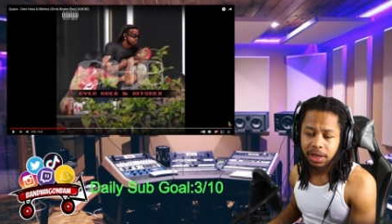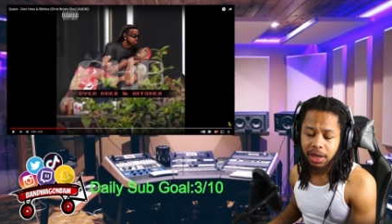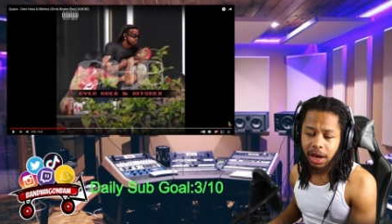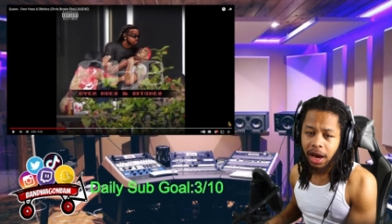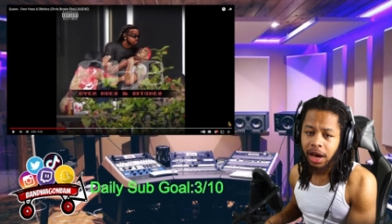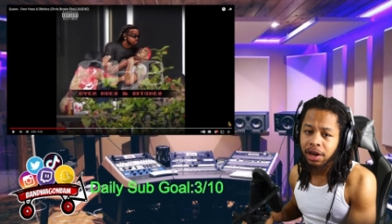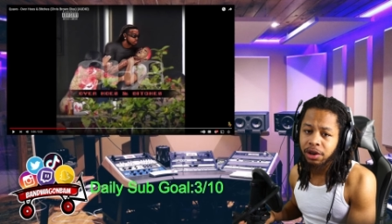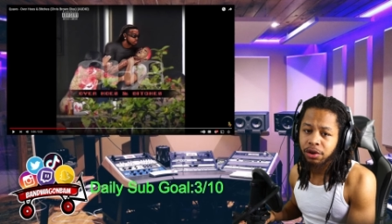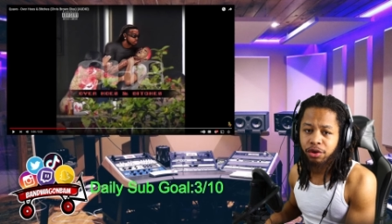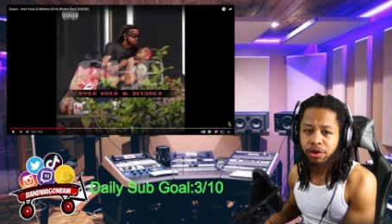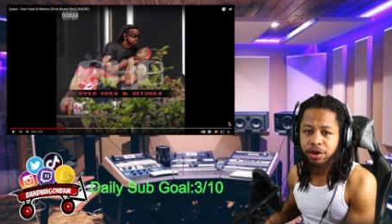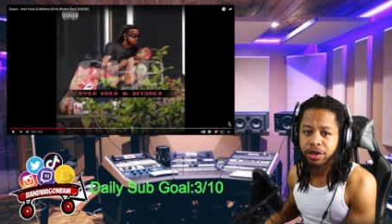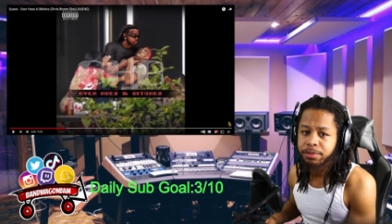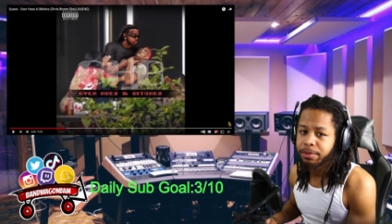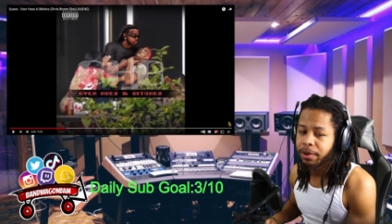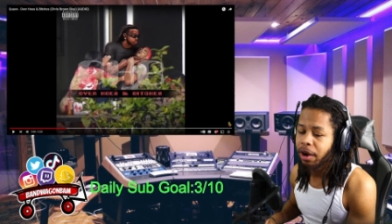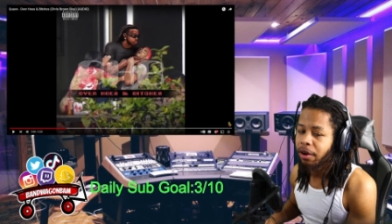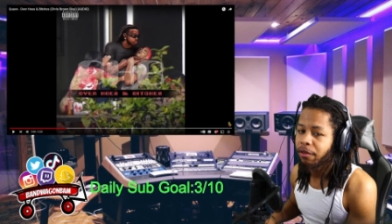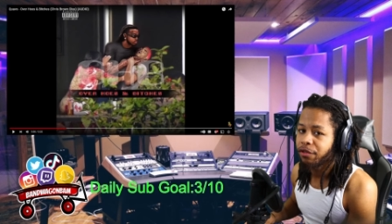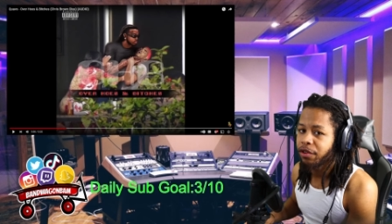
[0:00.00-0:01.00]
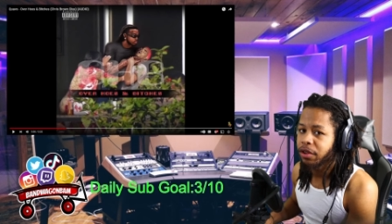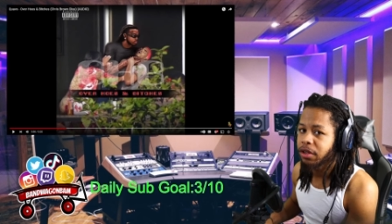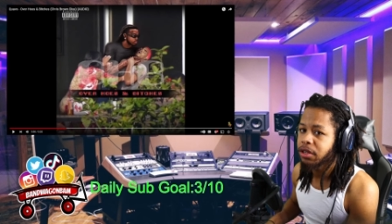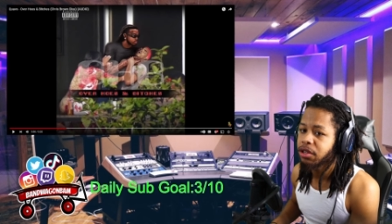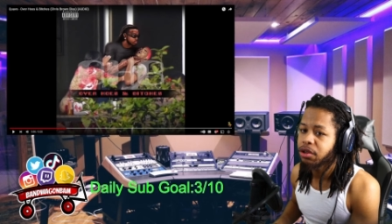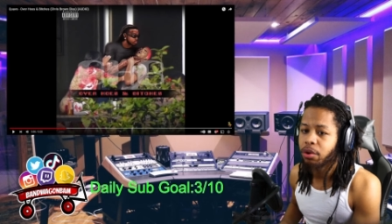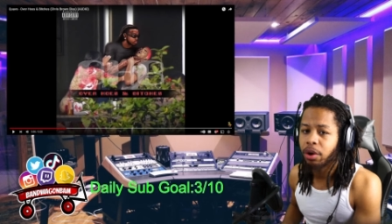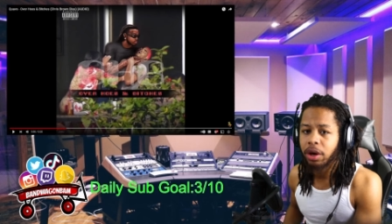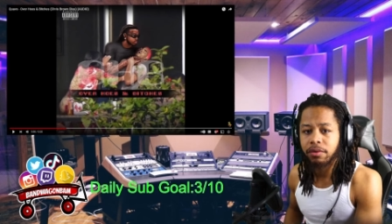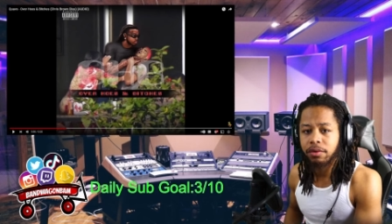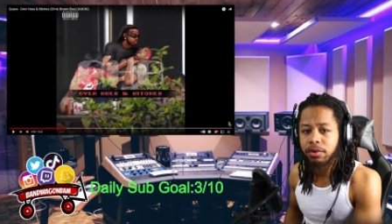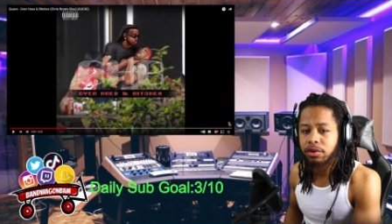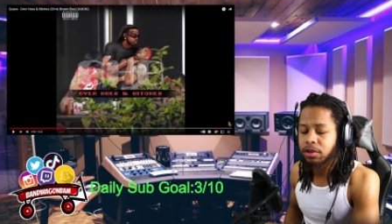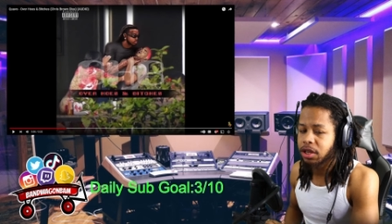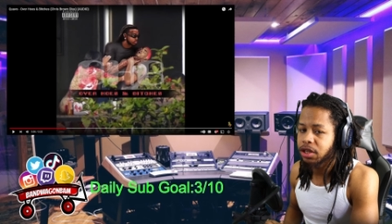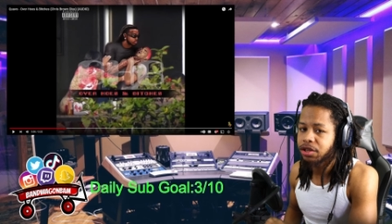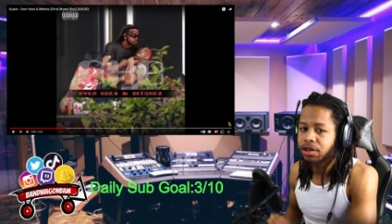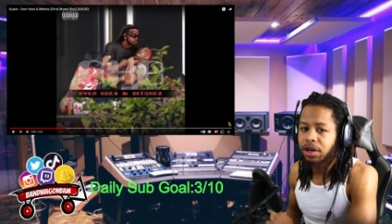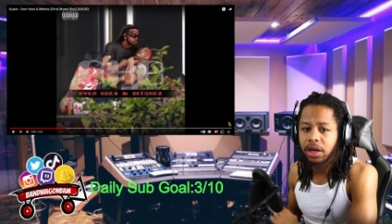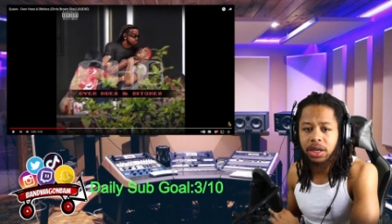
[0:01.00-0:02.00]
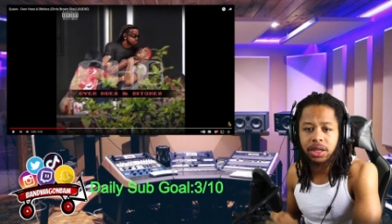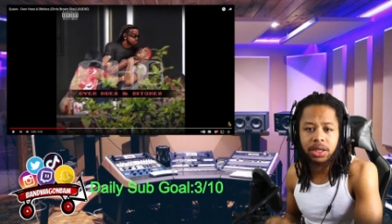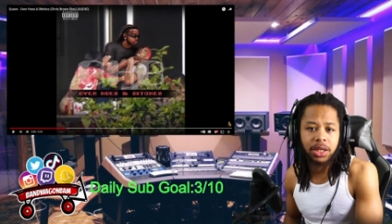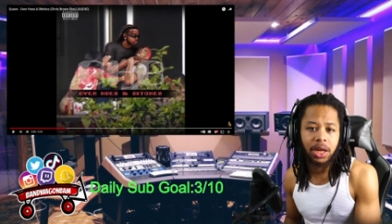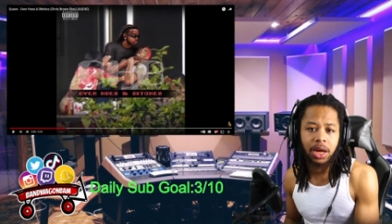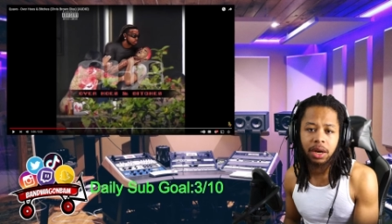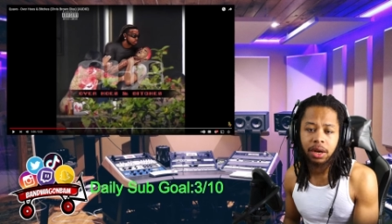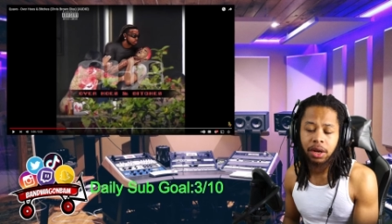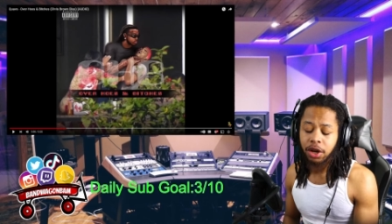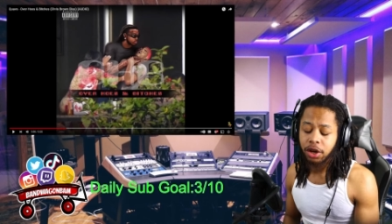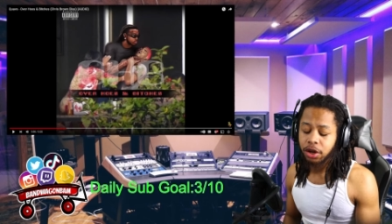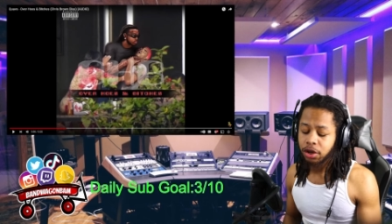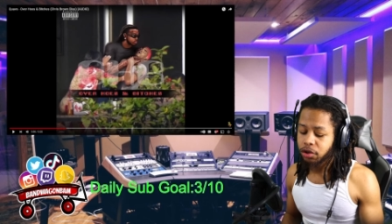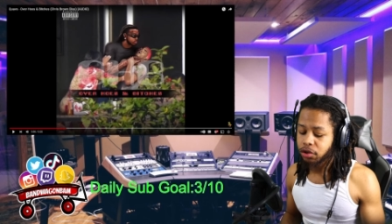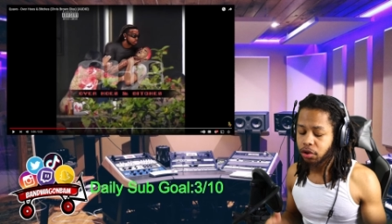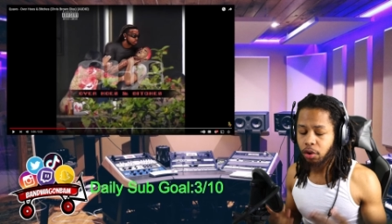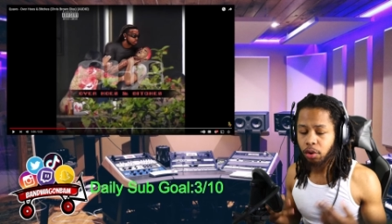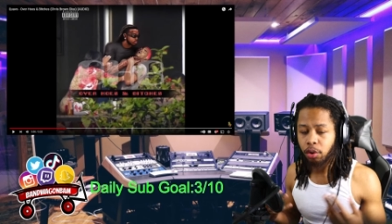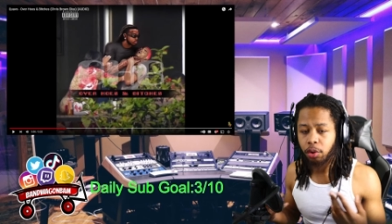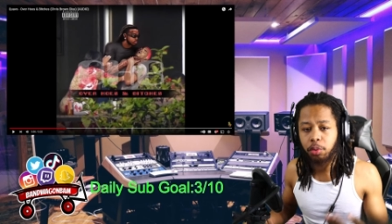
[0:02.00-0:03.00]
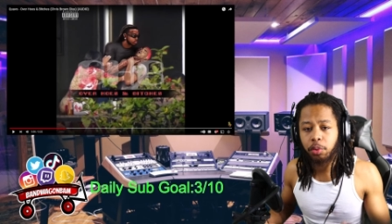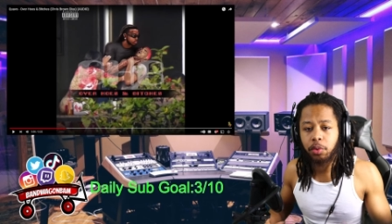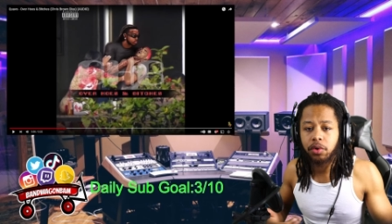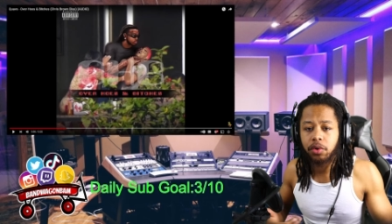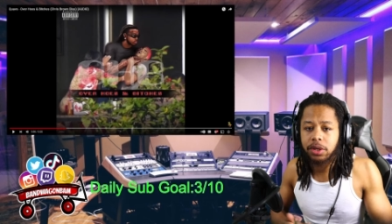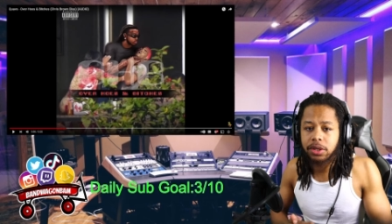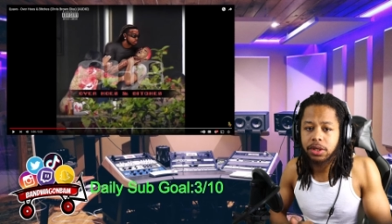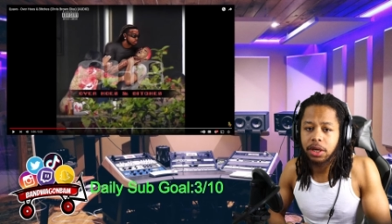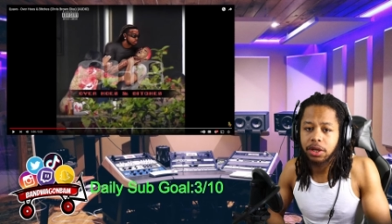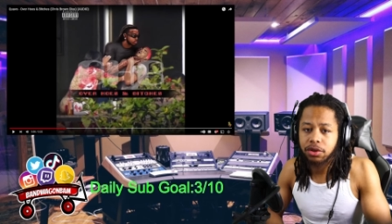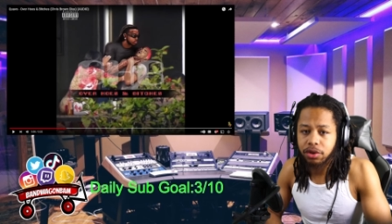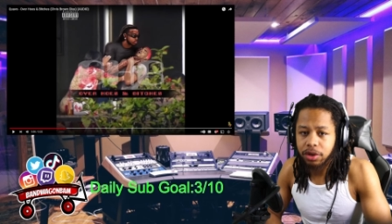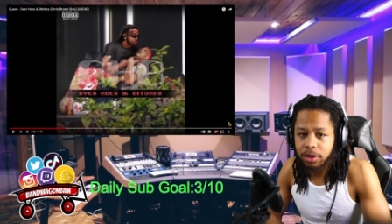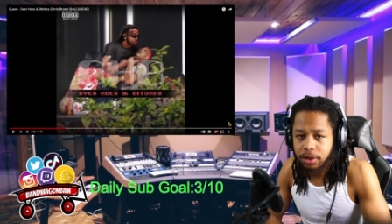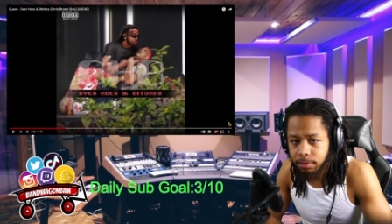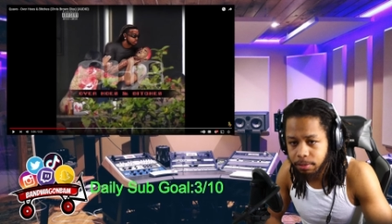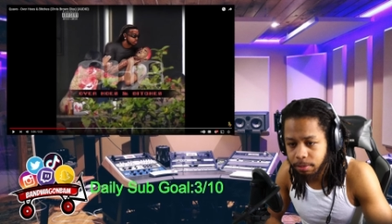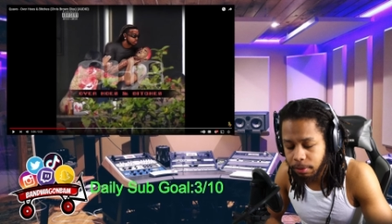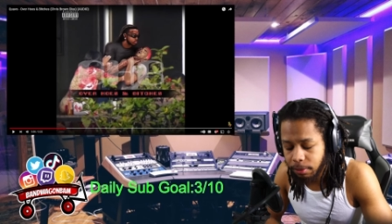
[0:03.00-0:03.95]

I know Chris Brown thinks Quavo's diss track is dead. So who would you say is Chris?